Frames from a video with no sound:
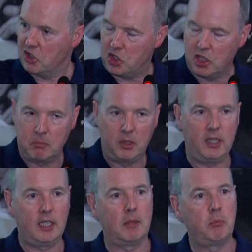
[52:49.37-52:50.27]

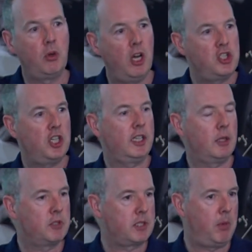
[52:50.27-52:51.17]
geopolitical project
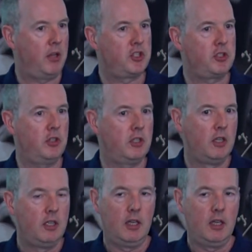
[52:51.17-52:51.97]
that was sponsored